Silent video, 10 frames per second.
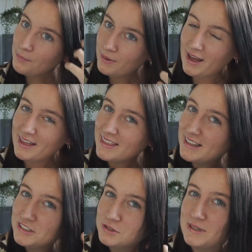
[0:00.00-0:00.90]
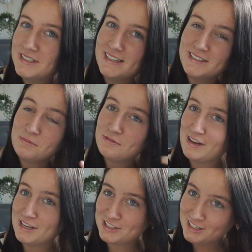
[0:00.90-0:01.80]
but I think I'll just wait to get it done
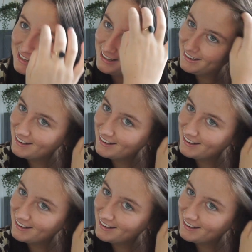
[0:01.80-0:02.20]
professionally.